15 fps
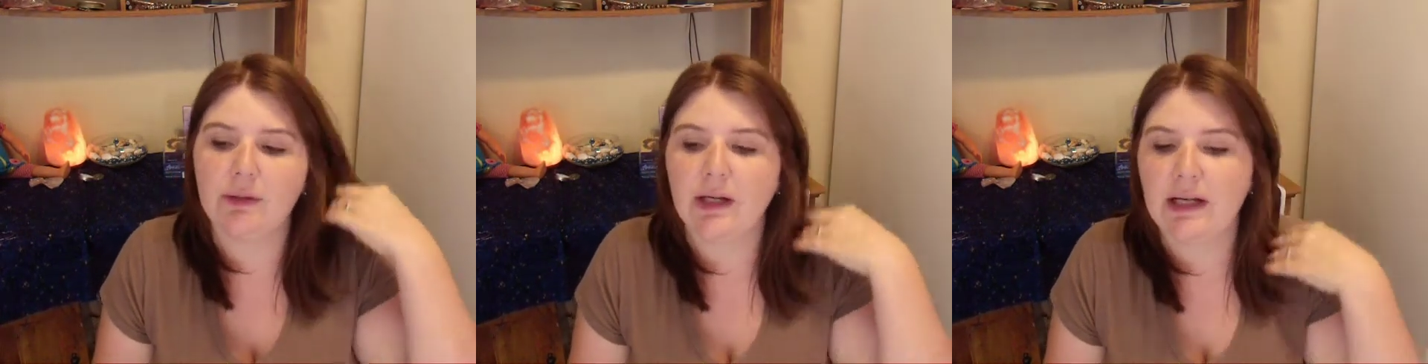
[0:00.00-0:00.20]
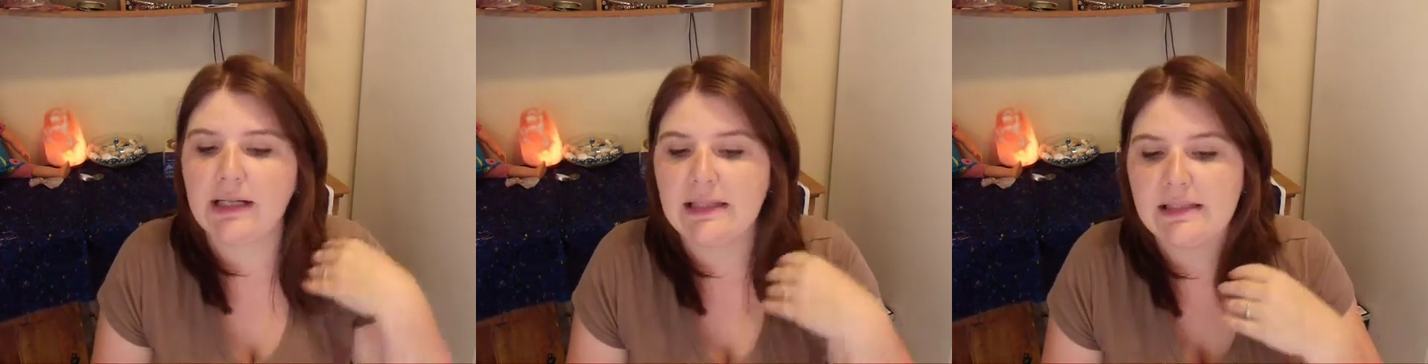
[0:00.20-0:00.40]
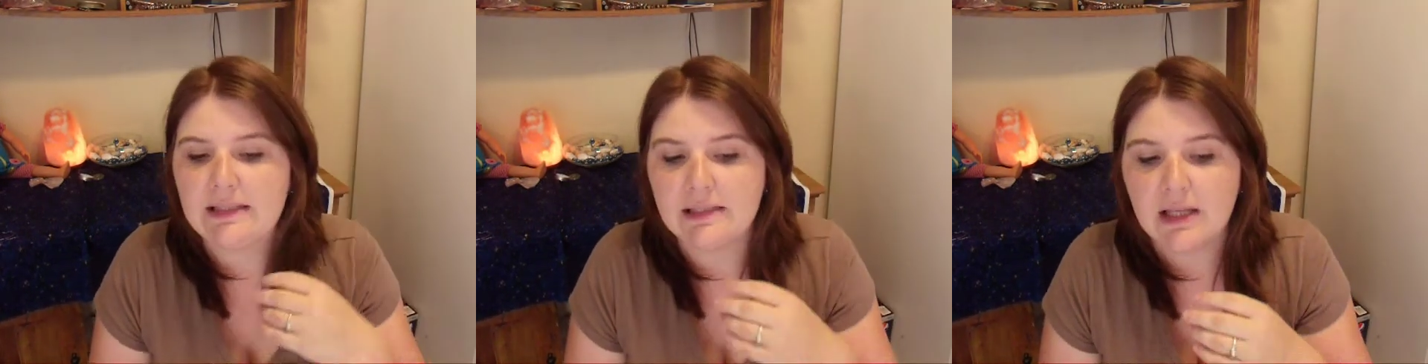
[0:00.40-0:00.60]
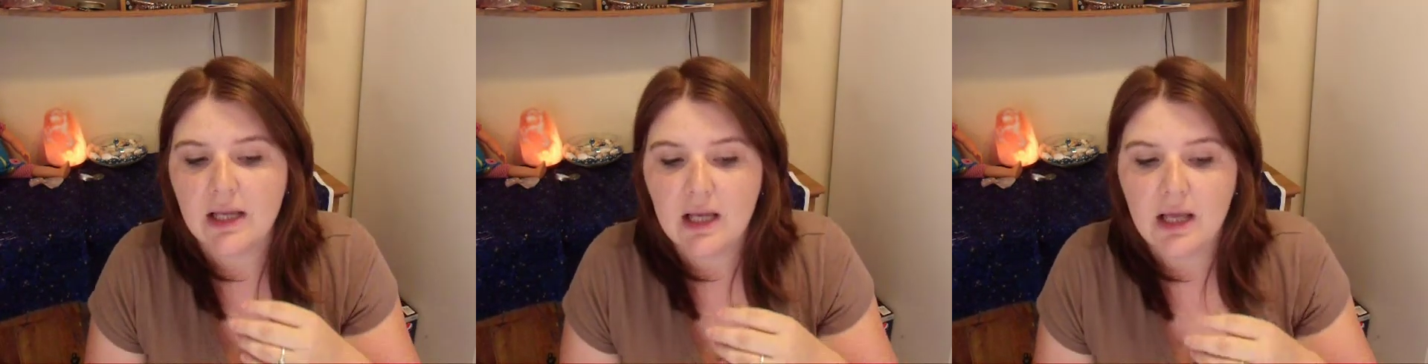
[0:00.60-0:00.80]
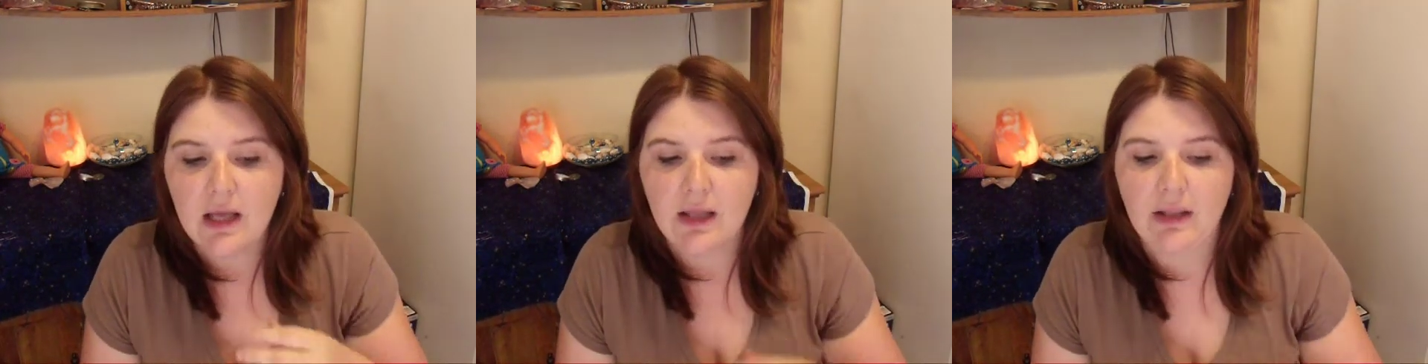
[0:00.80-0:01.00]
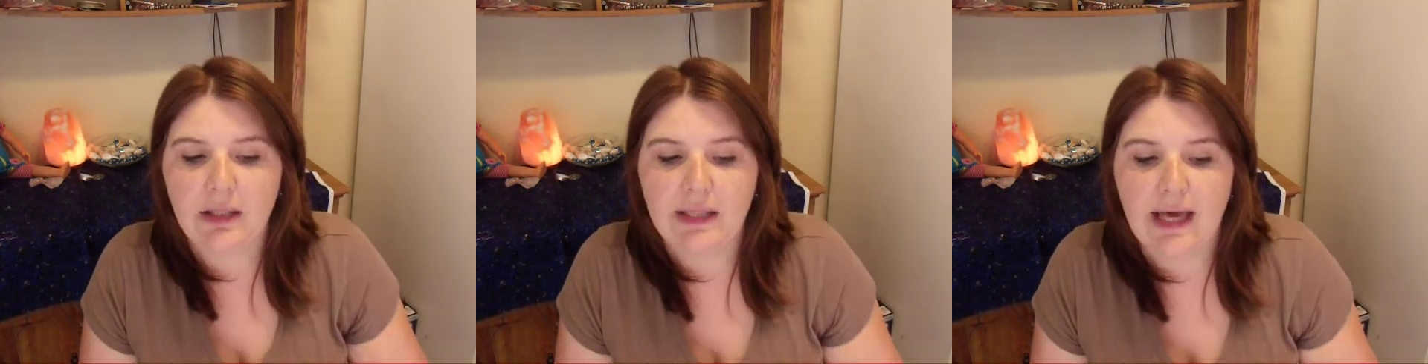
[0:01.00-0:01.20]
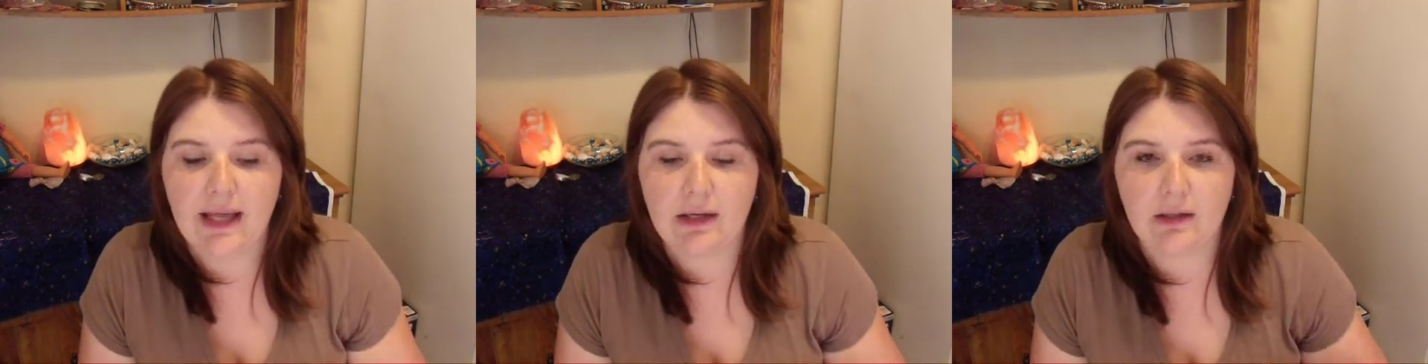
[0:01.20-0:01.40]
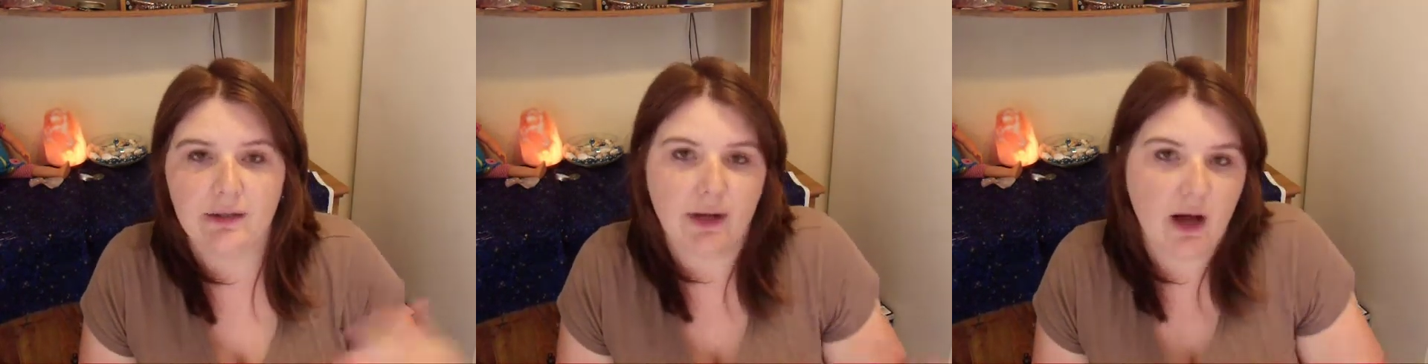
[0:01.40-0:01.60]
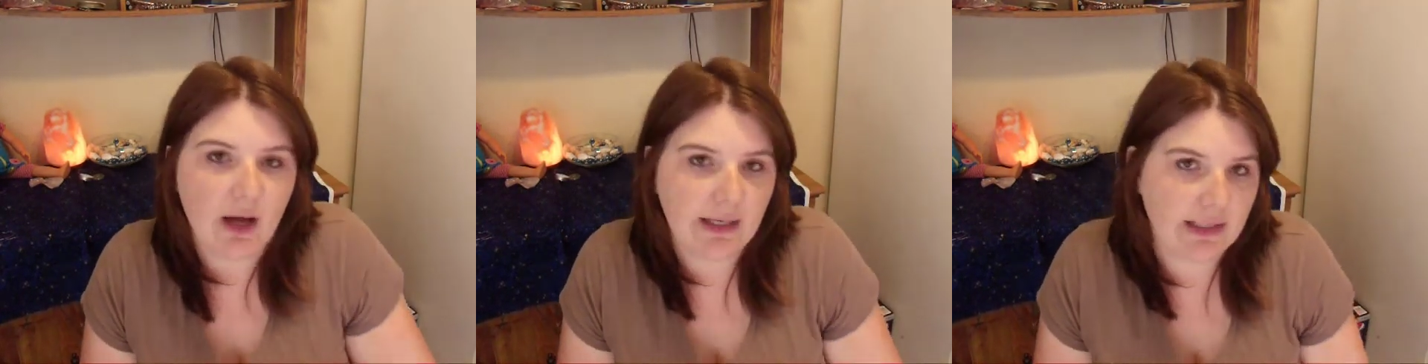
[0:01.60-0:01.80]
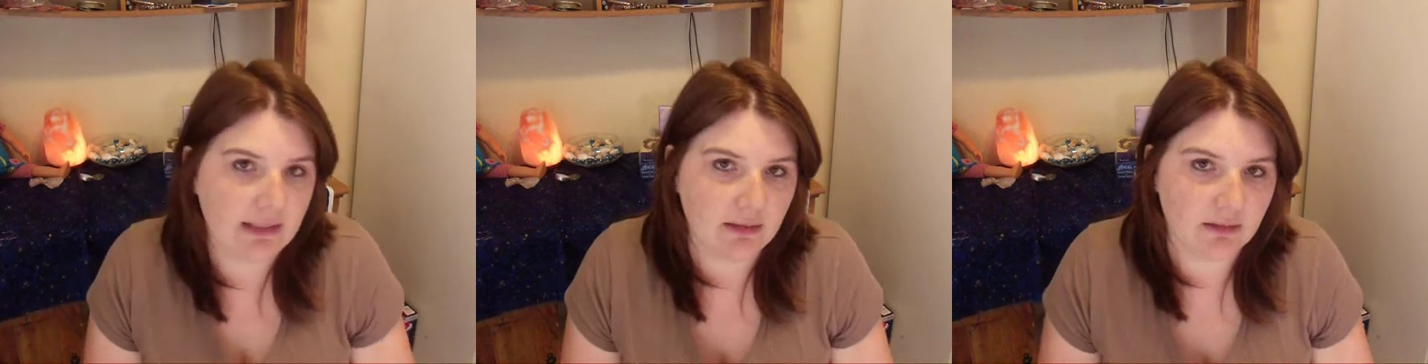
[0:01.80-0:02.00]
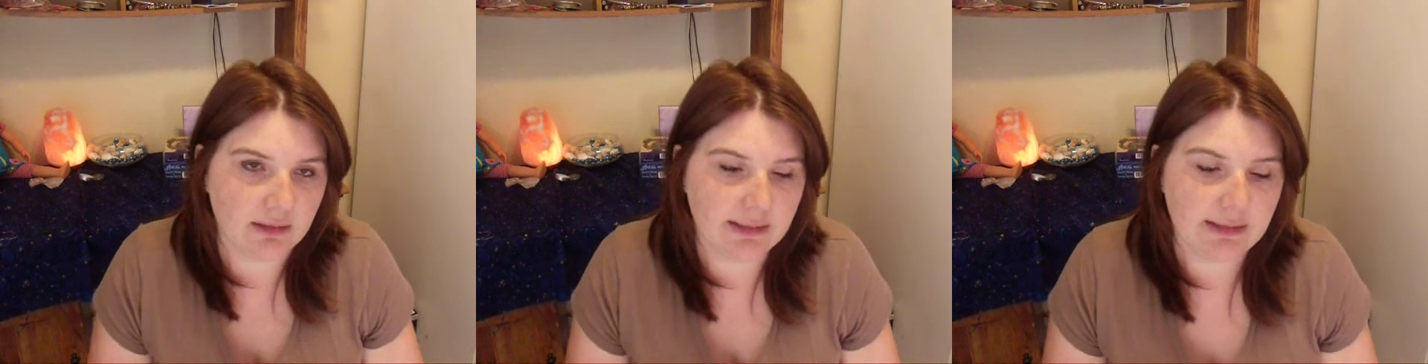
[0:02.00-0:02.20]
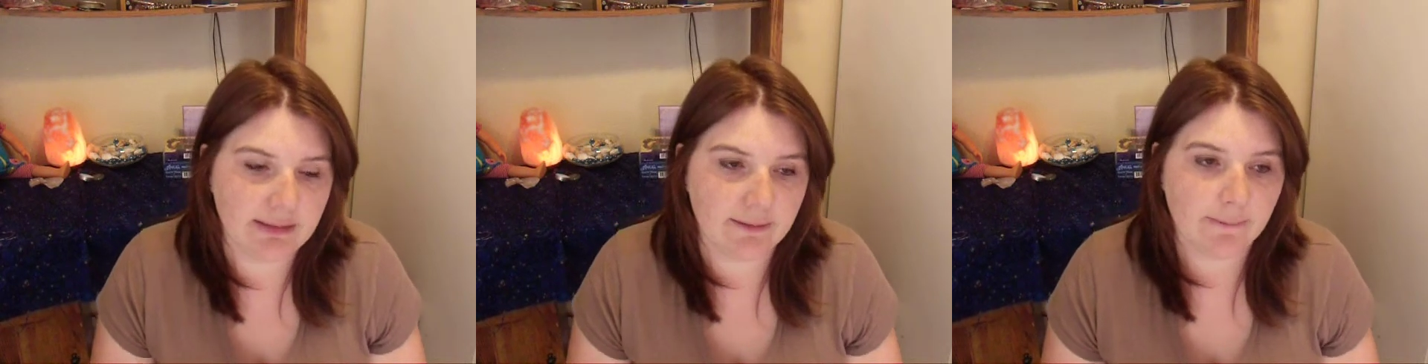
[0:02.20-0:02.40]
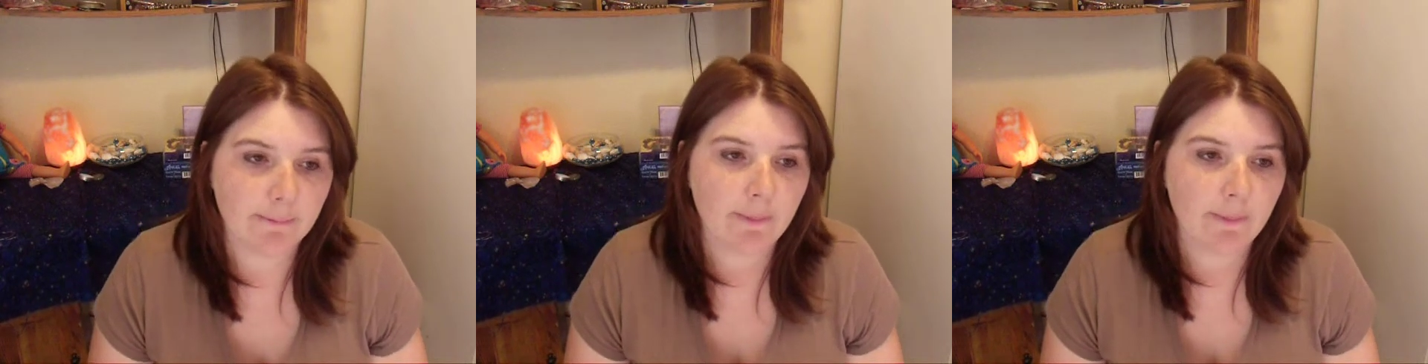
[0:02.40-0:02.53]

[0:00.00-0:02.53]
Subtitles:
guys that are not healing.